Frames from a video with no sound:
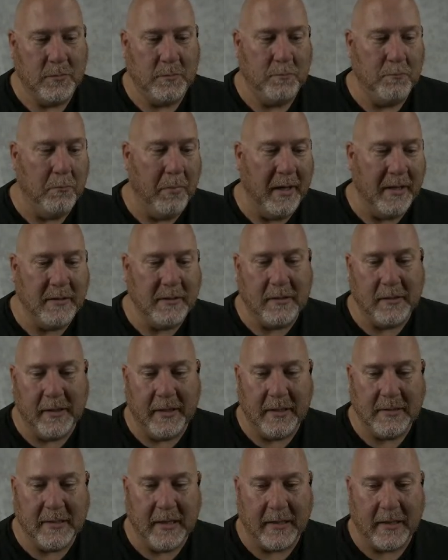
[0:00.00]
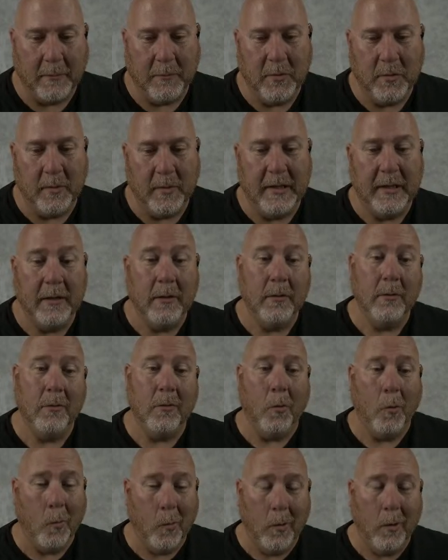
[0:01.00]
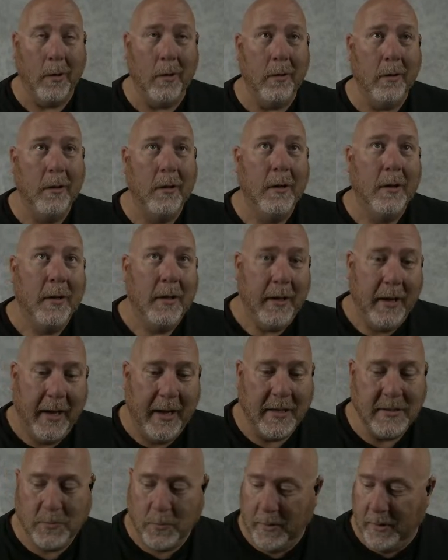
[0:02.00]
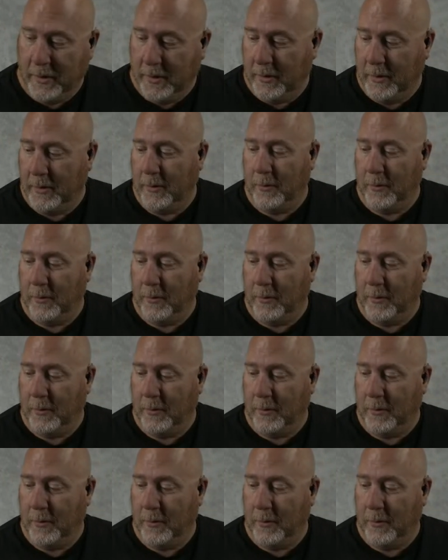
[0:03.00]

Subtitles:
button clicks like I'm doing here, or as we